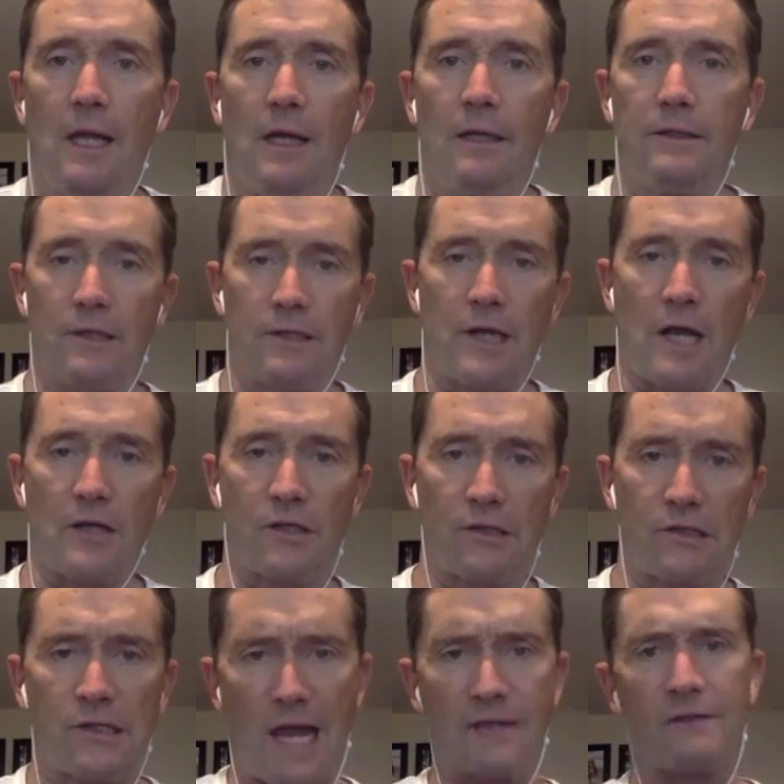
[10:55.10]

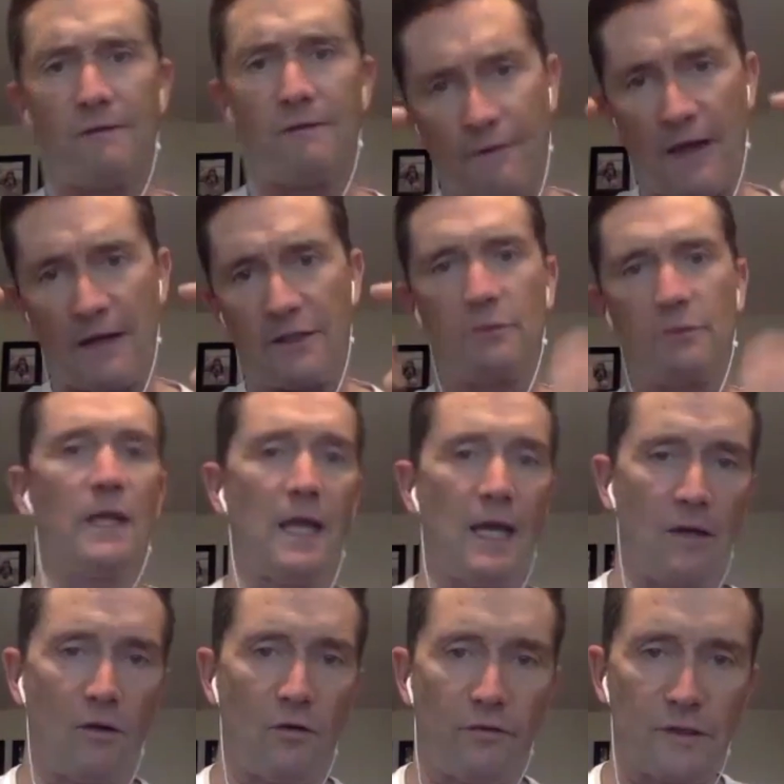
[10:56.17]
discussions / fights we
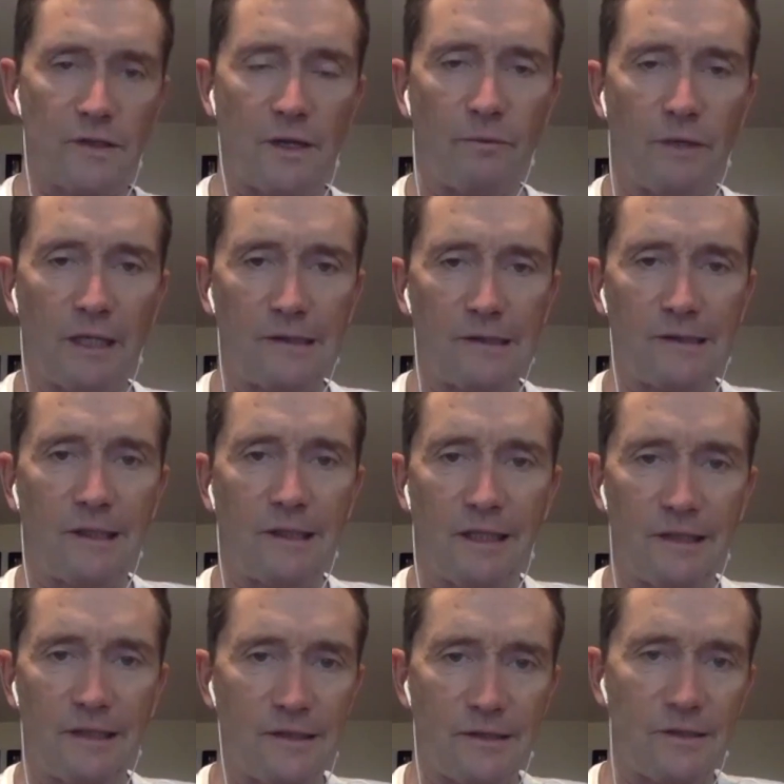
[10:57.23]
had over something as silly
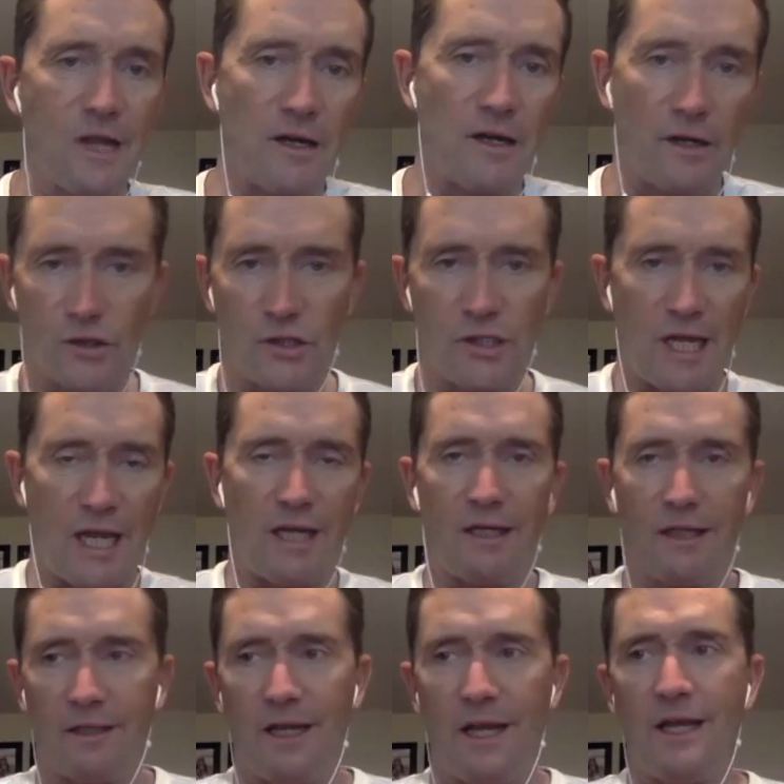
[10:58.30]
as just not
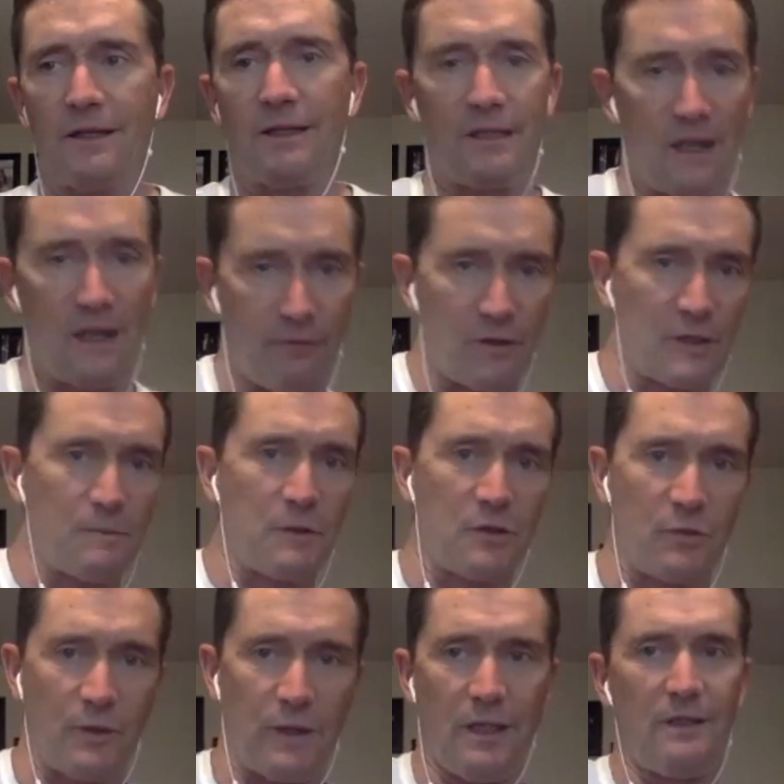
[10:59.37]
understanding the difference
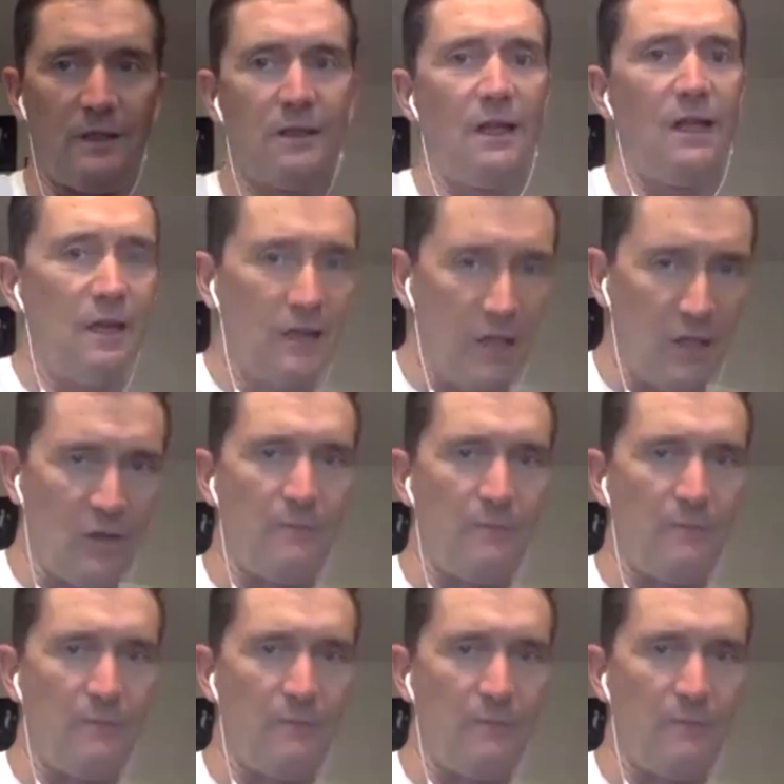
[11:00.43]
between, you know, the